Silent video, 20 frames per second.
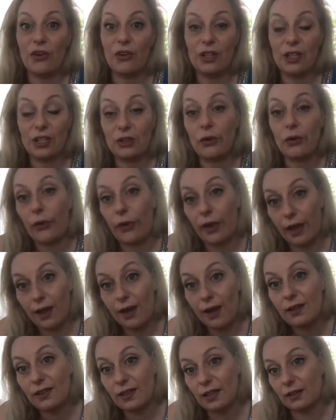it
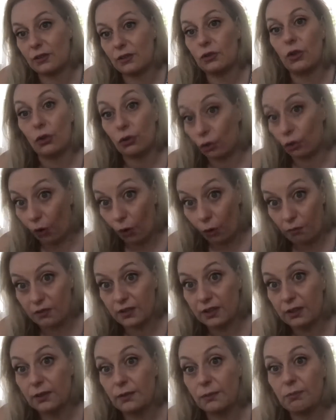occurred, that not COVID,
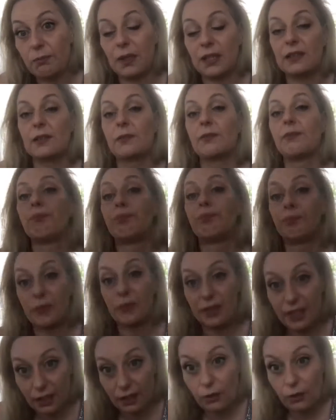but
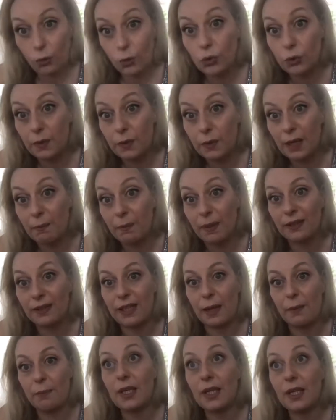there could be a
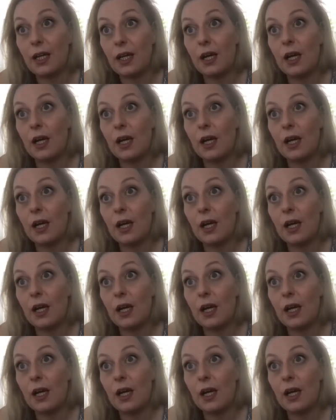pandemic.